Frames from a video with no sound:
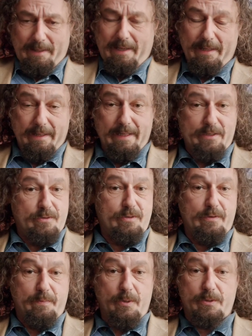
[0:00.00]
and the
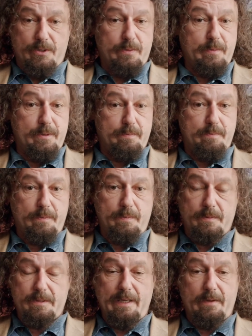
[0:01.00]
history of Boscombe and
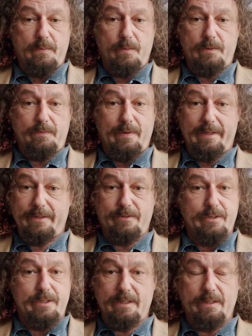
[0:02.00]
Southbourne is very
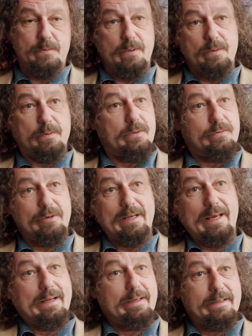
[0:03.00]
interesting as well, with three
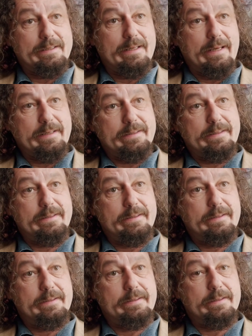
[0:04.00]
landed estates.
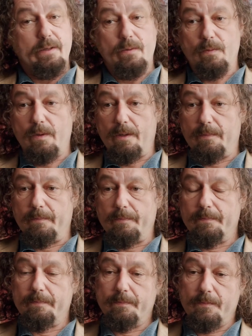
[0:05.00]
So
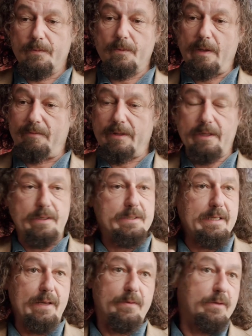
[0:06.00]
everything
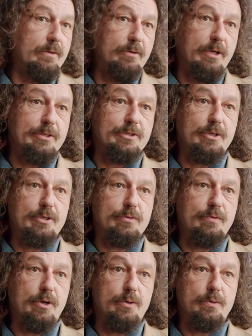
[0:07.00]
south of the Christchurch
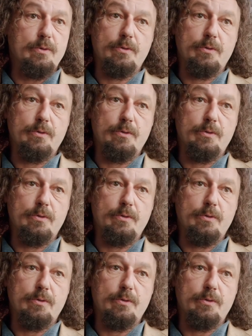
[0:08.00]
Road